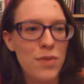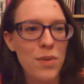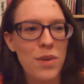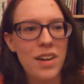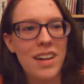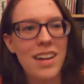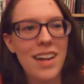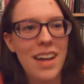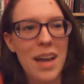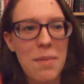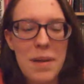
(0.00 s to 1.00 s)
For
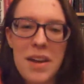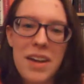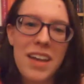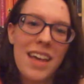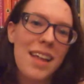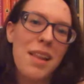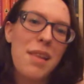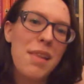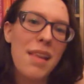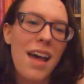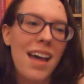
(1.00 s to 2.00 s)
Americans
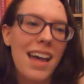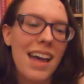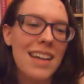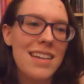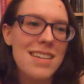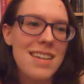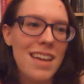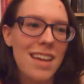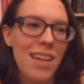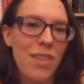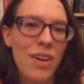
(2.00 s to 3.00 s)

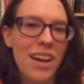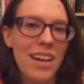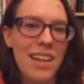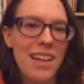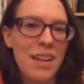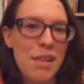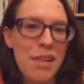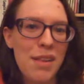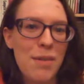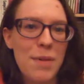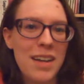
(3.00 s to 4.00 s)
and other aliens,
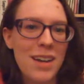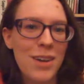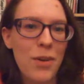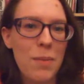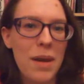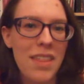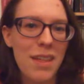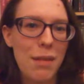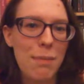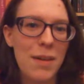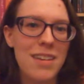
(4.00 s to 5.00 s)
you might not know about
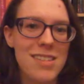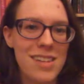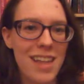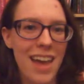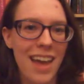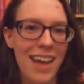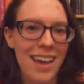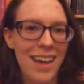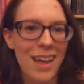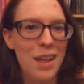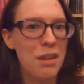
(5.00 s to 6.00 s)
this, but today
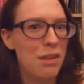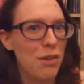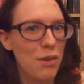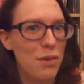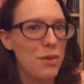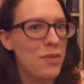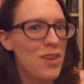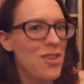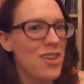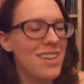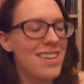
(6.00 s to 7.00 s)
is
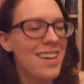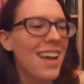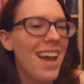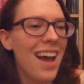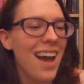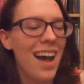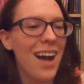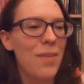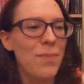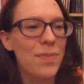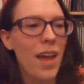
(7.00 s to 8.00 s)
Eurovision.
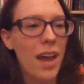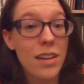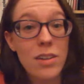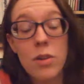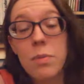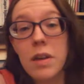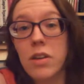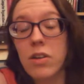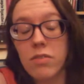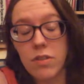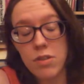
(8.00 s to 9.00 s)
I didn't know about
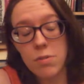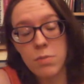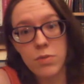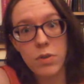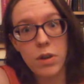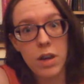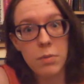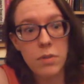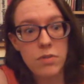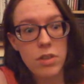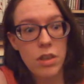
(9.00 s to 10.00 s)
Eurovision before I
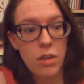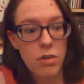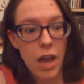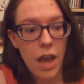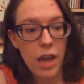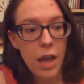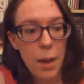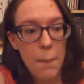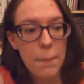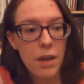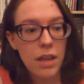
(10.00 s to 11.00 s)
moved to the UK,
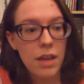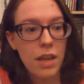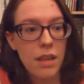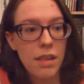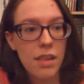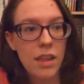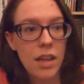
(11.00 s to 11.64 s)
but it is